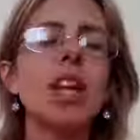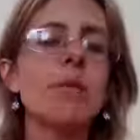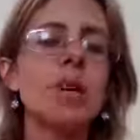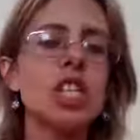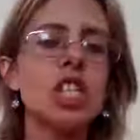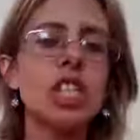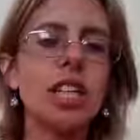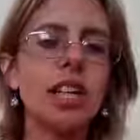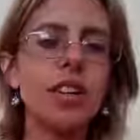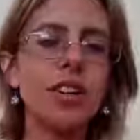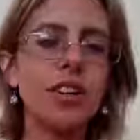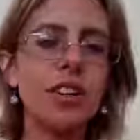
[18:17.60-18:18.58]

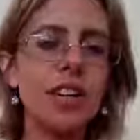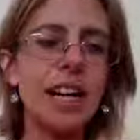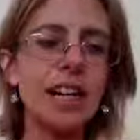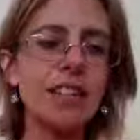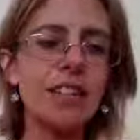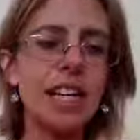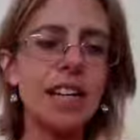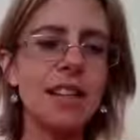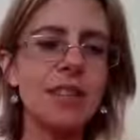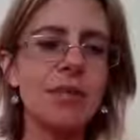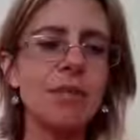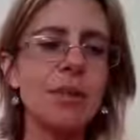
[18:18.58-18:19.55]
machine learning
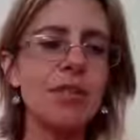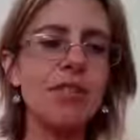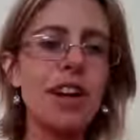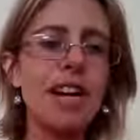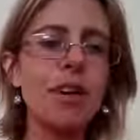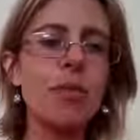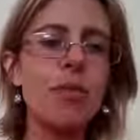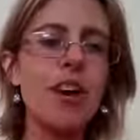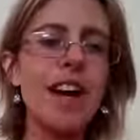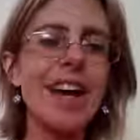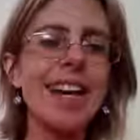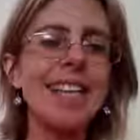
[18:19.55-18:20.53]
algorithm, the rank
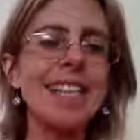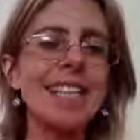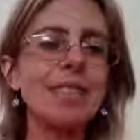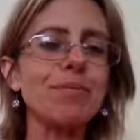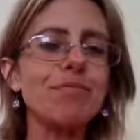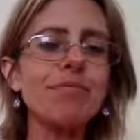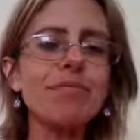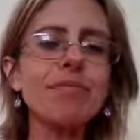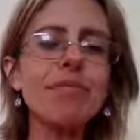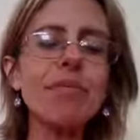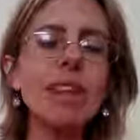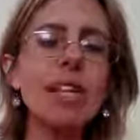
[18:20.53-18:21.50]
brain.
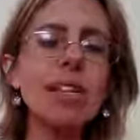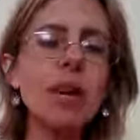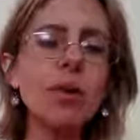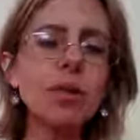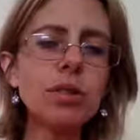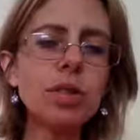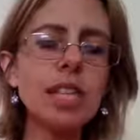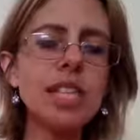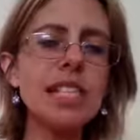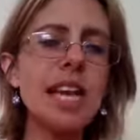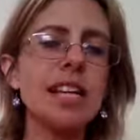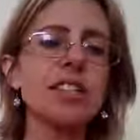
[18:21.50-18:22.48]
Now Google
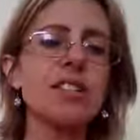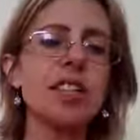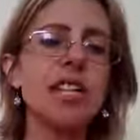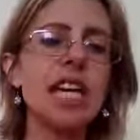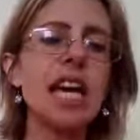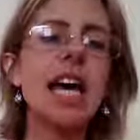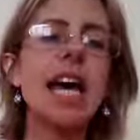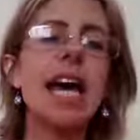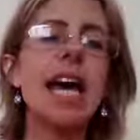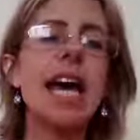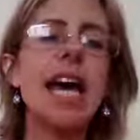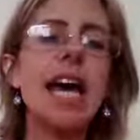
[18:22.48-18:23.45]
is actually
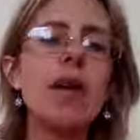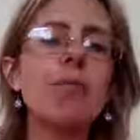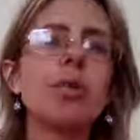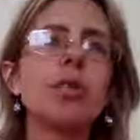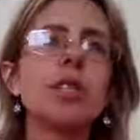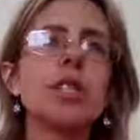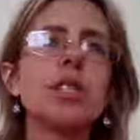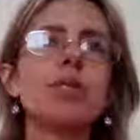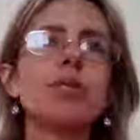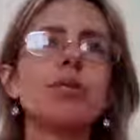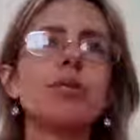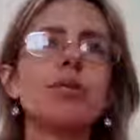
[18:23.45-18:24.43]
able
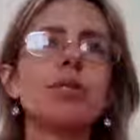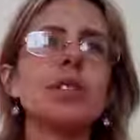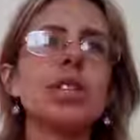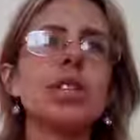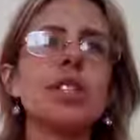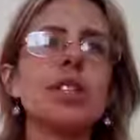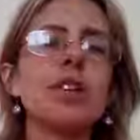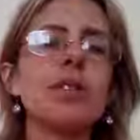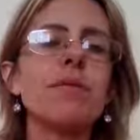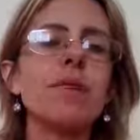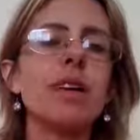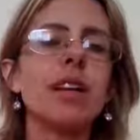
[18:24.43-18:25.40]
to
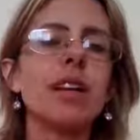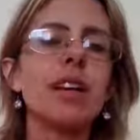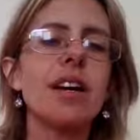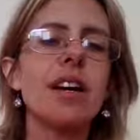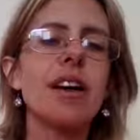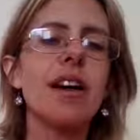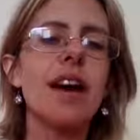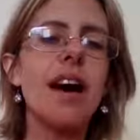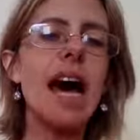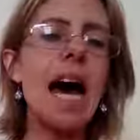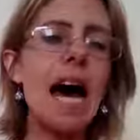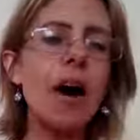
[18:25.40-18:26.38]
determine
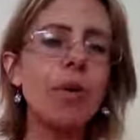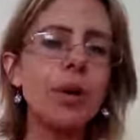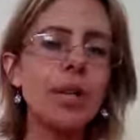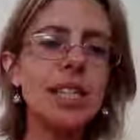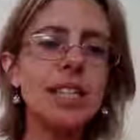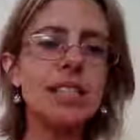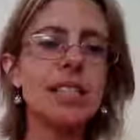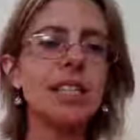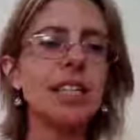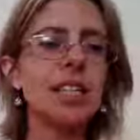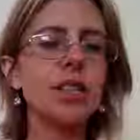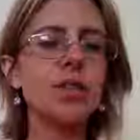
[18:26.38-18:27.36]
how is
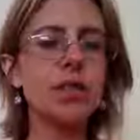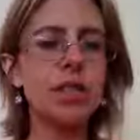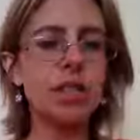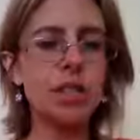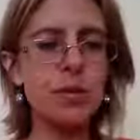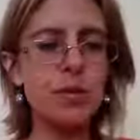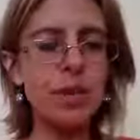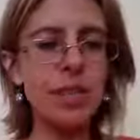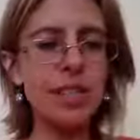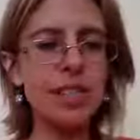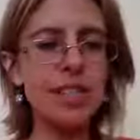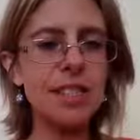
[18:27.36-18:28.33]
the user
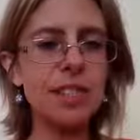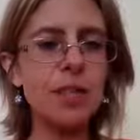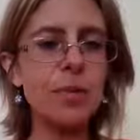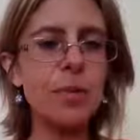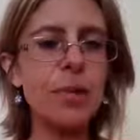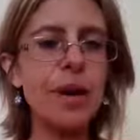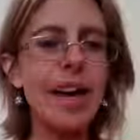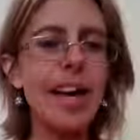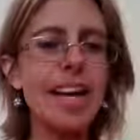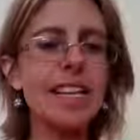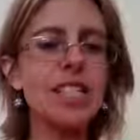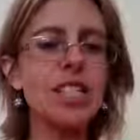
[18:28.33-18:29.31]
experience on your
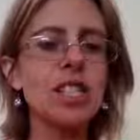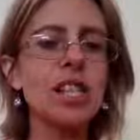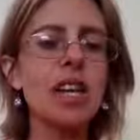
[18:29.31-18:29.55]
page